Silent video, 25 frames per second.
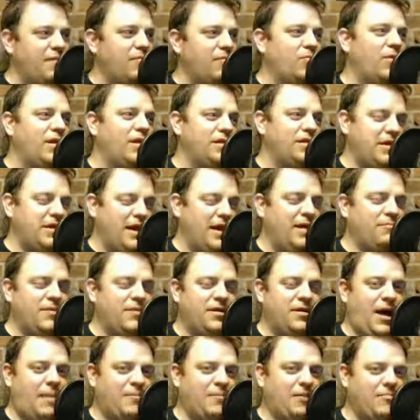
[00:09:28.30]
Well, yeah.
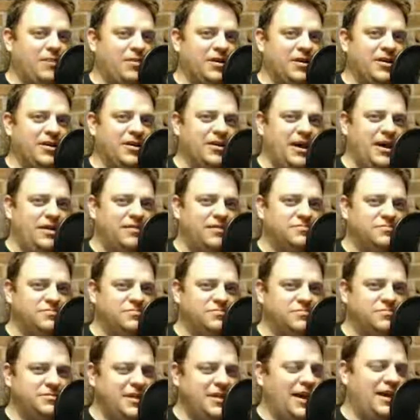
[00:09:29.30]
I'm a beer guy
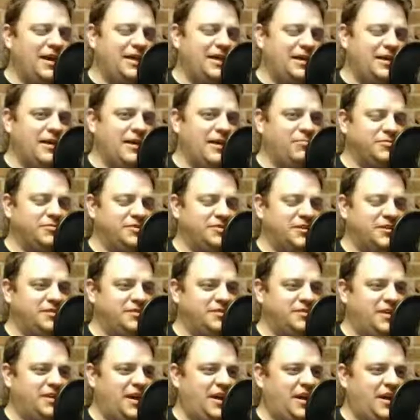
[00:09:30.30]
99% of the
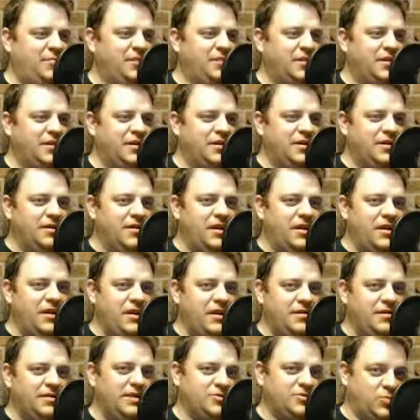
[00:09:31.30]
time,
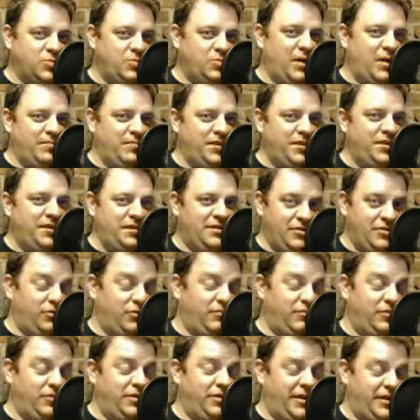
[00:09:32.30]
unless we might be in
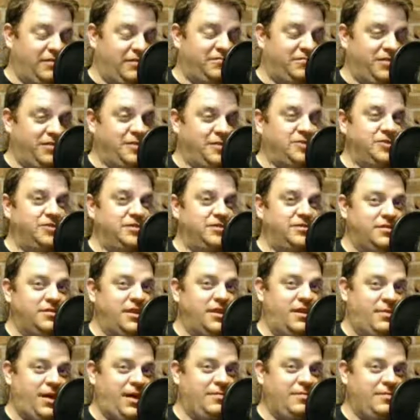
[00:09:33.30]
Louisville at a convention. Then
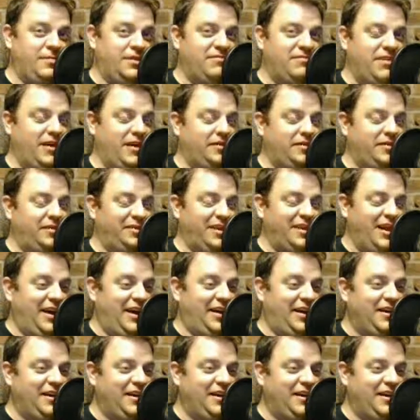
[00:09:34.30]
I might be a vodka guy.